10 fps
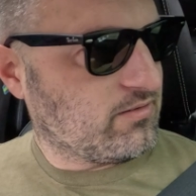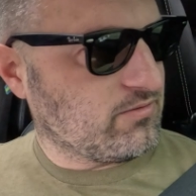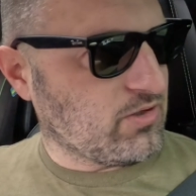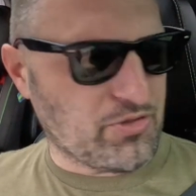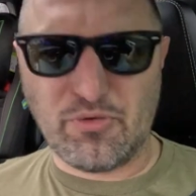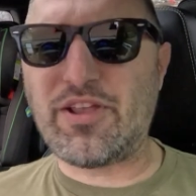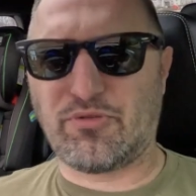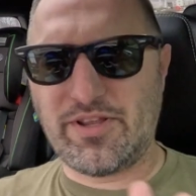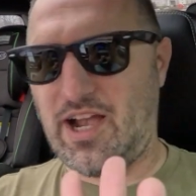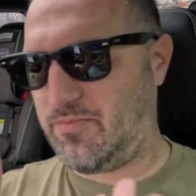No,
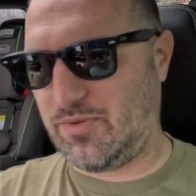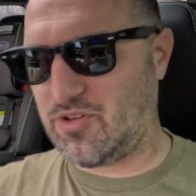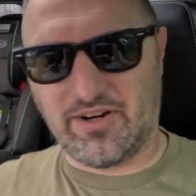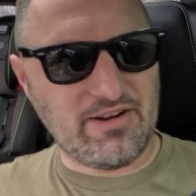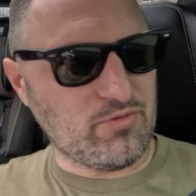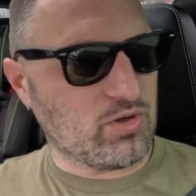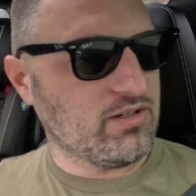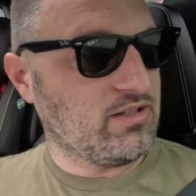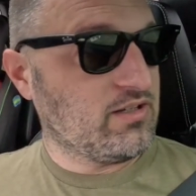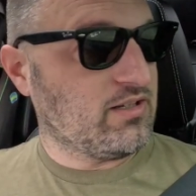three times, I'm sorry, not 4.
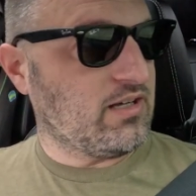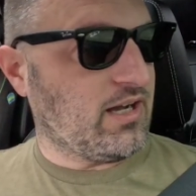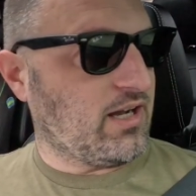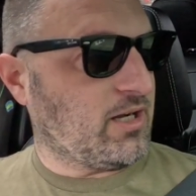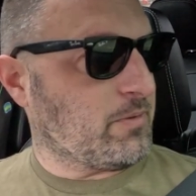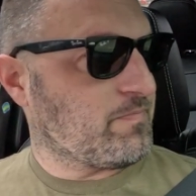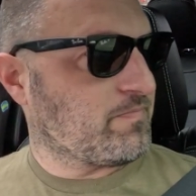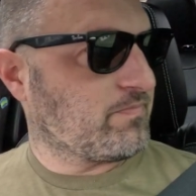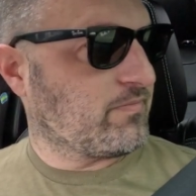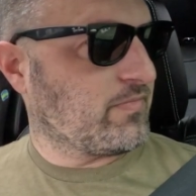
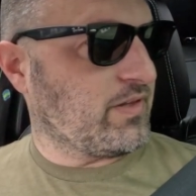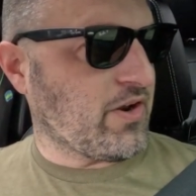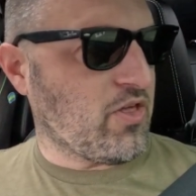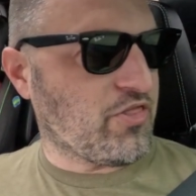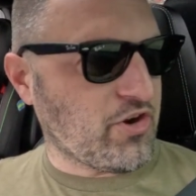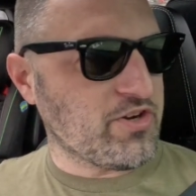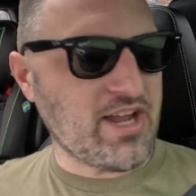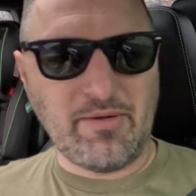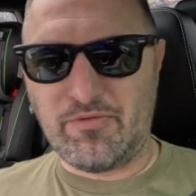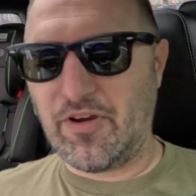And on the 3rd
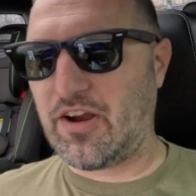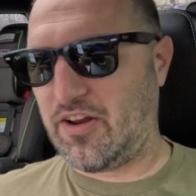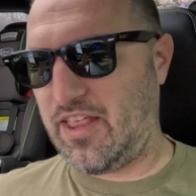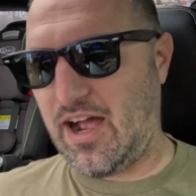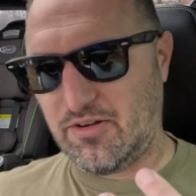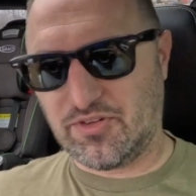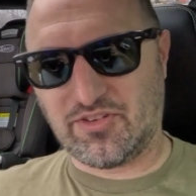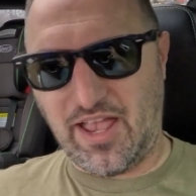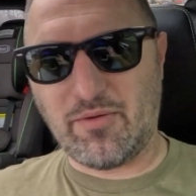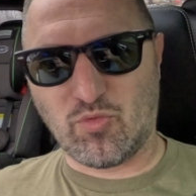time he figured it out, it was his
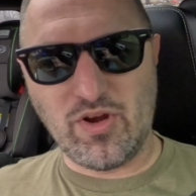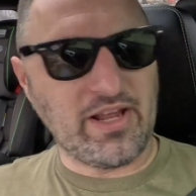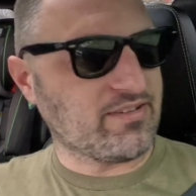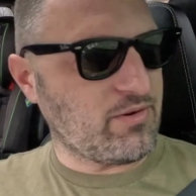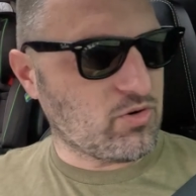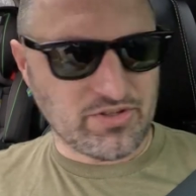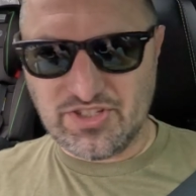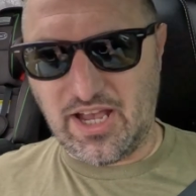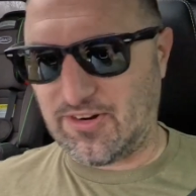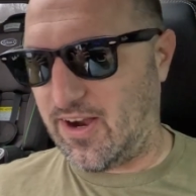damn rings. They weren't
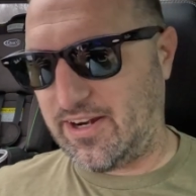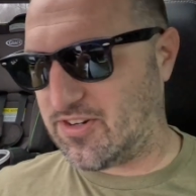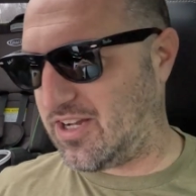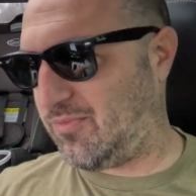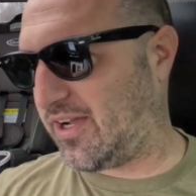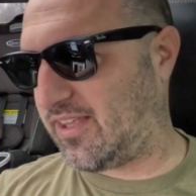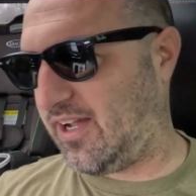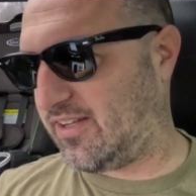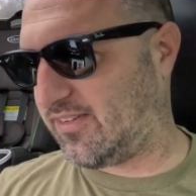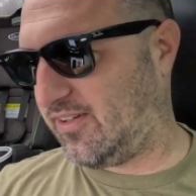set right or something like
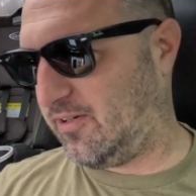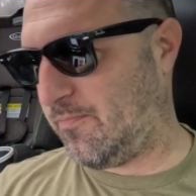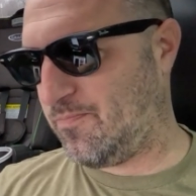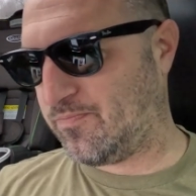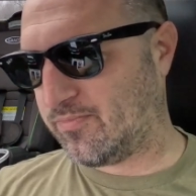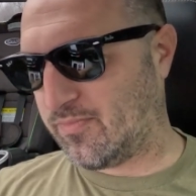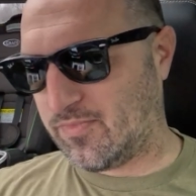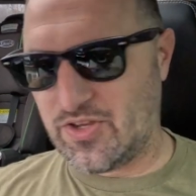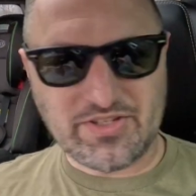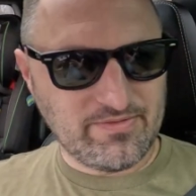that. So
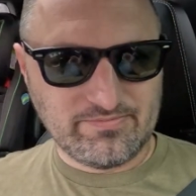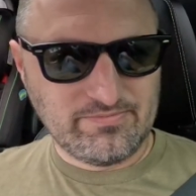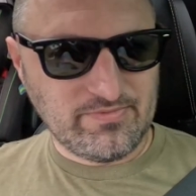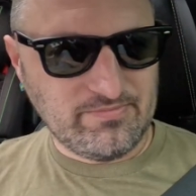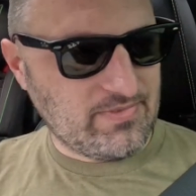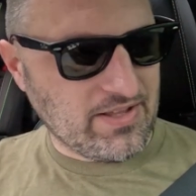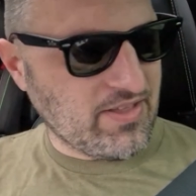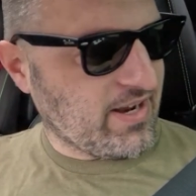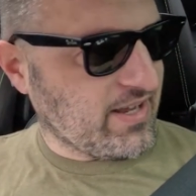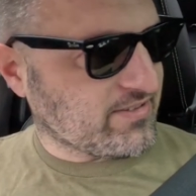just,
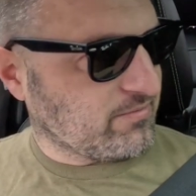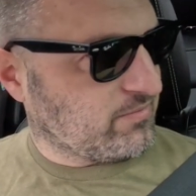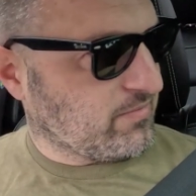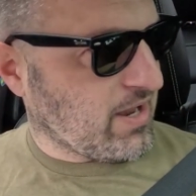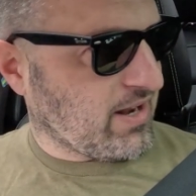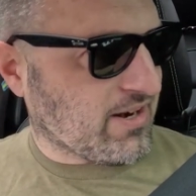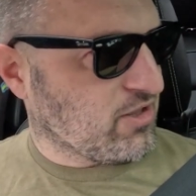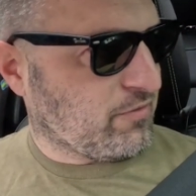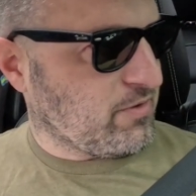I guess maybe, I don't know if he